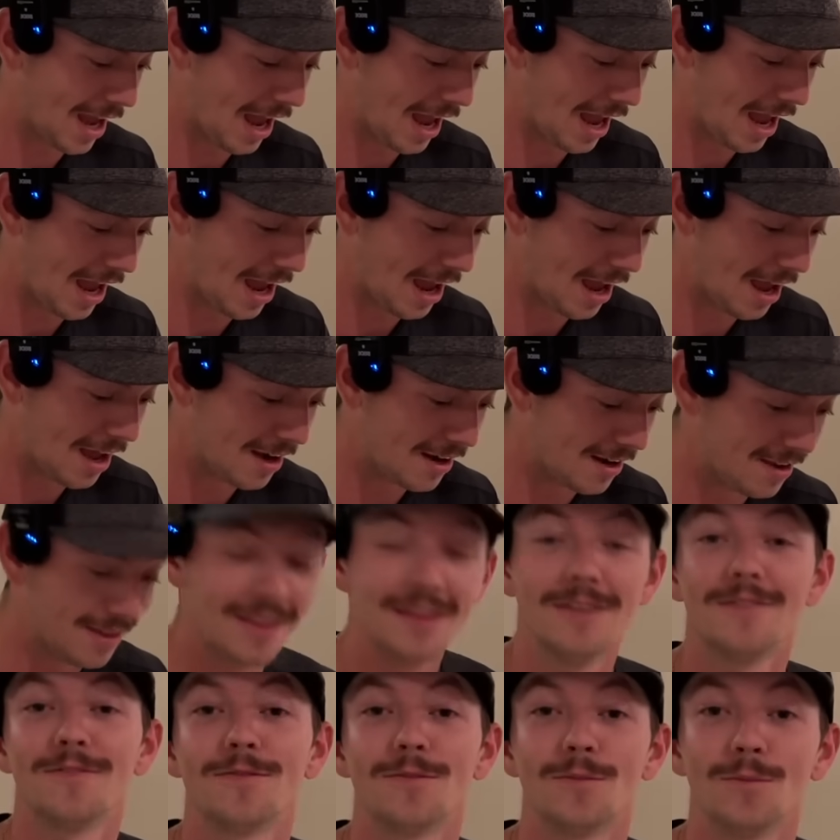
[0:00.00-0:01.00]

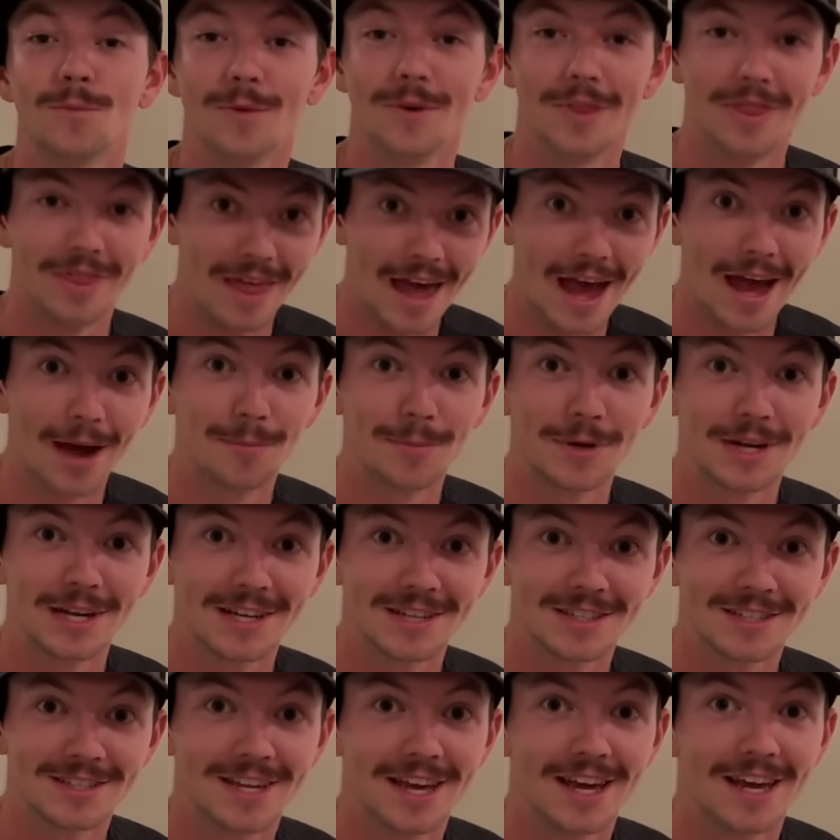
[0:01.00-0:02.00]
And with that being
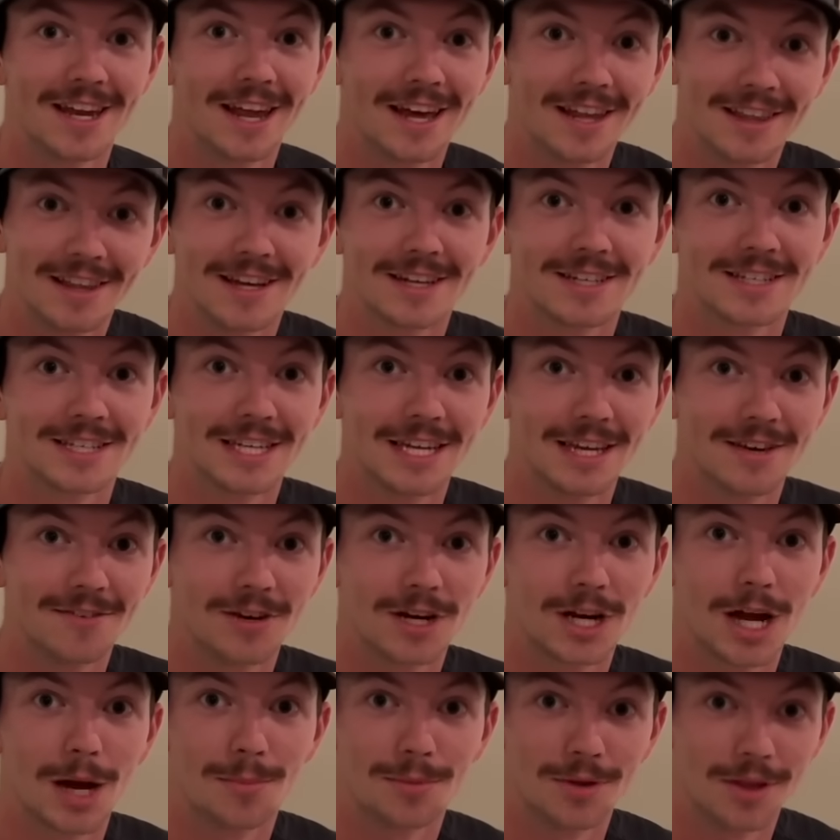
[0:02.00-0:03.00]
said, I'd like to give a
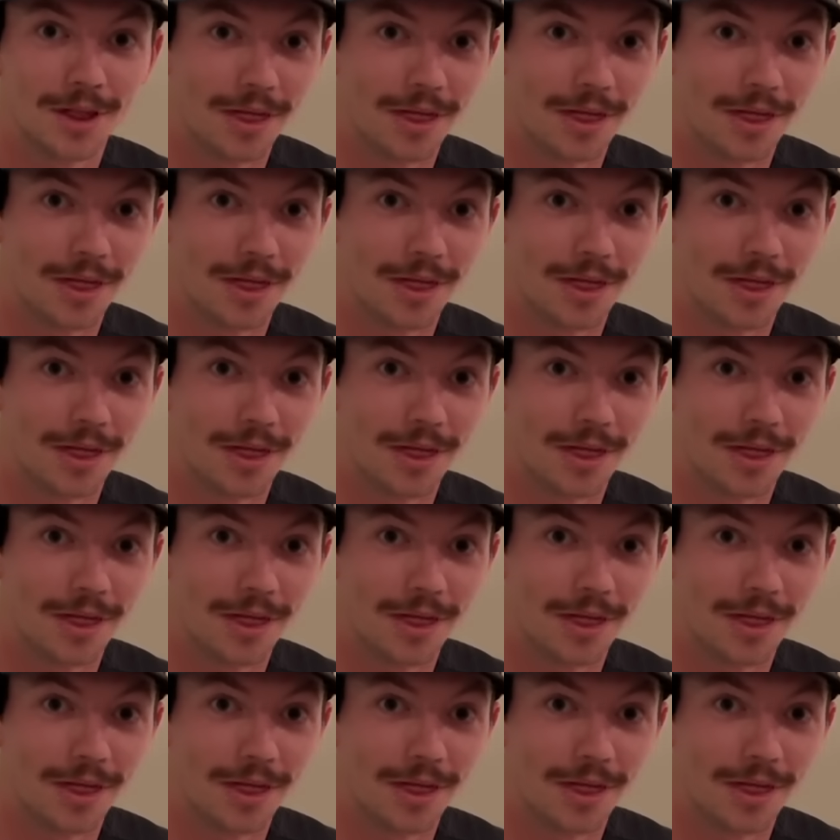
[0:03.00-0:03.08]
couple of